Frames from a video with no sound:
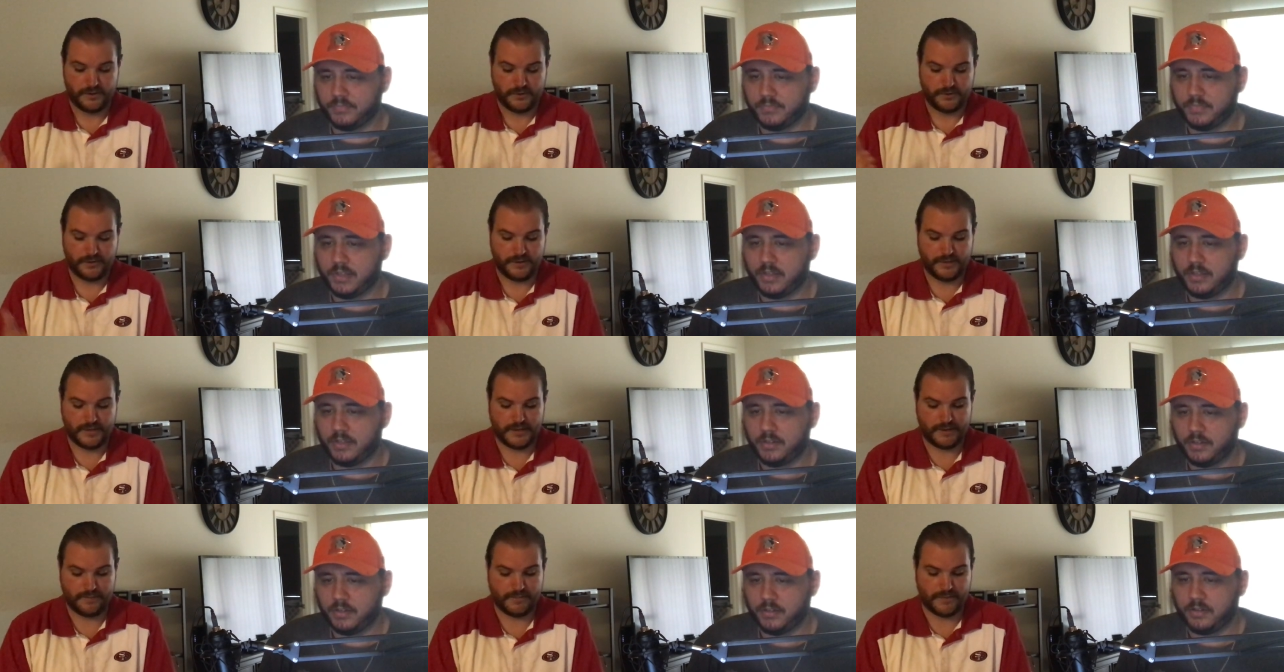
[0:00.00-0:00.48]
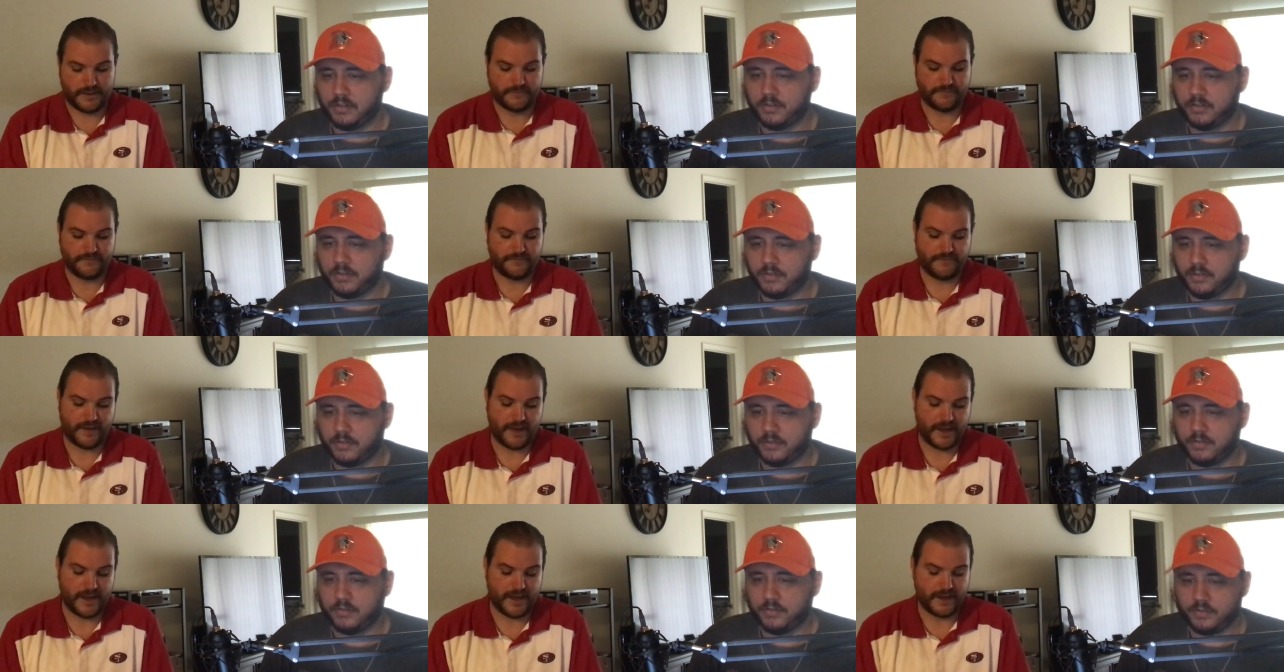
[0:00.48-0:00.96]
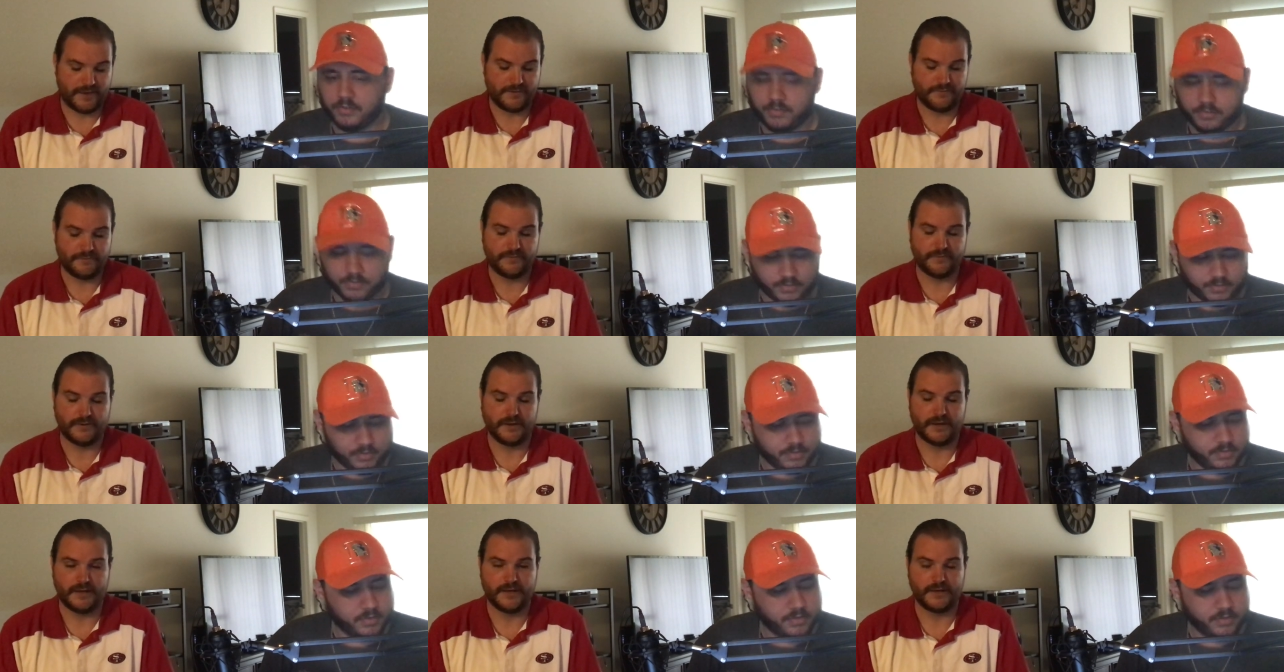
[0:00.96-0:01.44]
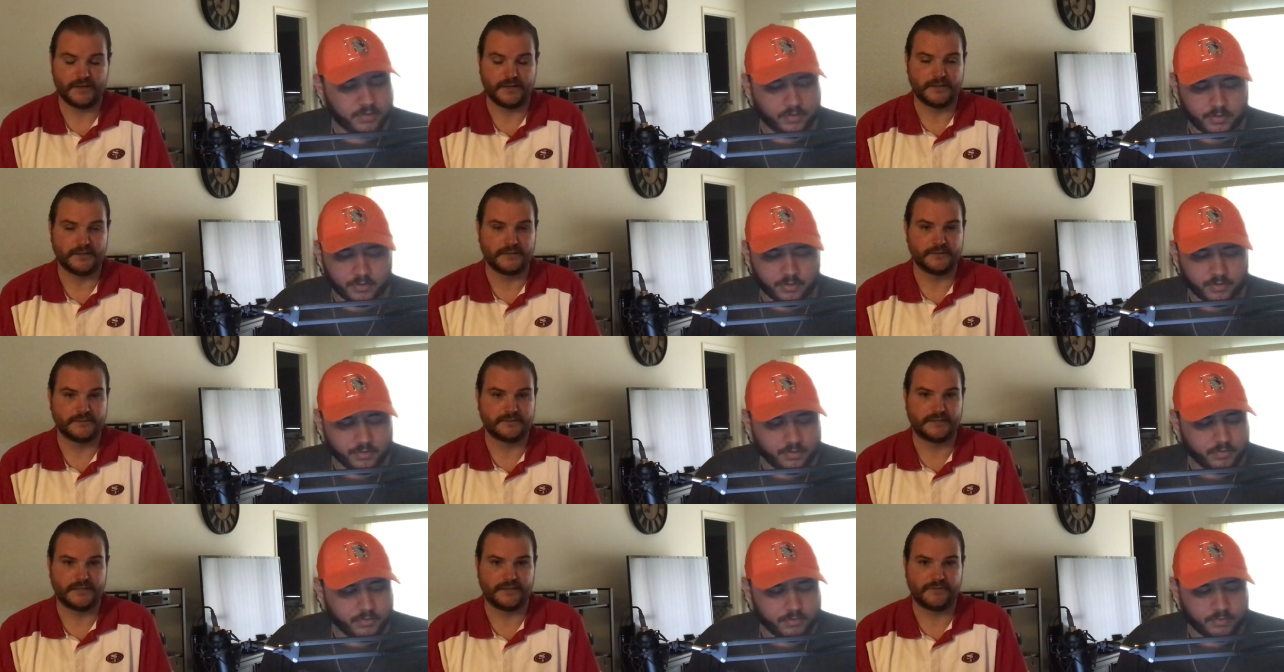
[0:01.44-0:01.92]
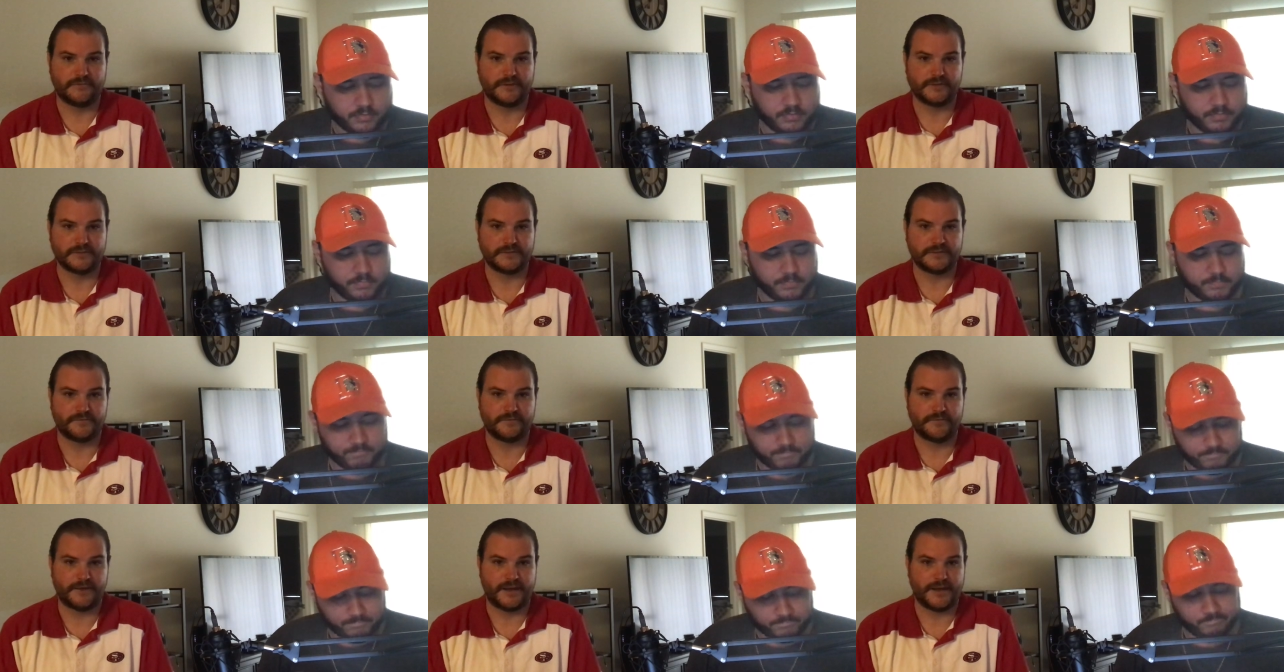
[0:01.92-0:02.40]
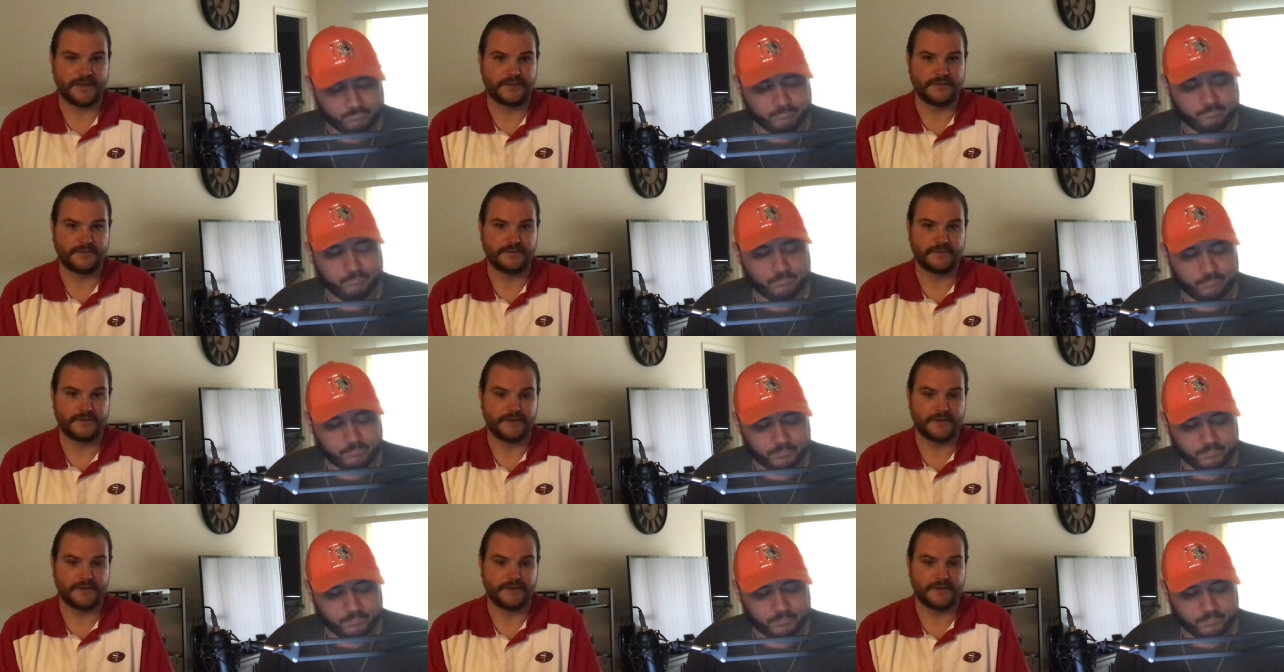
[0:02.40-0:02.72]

Speaker 1: You get him at five, uh, defensive end.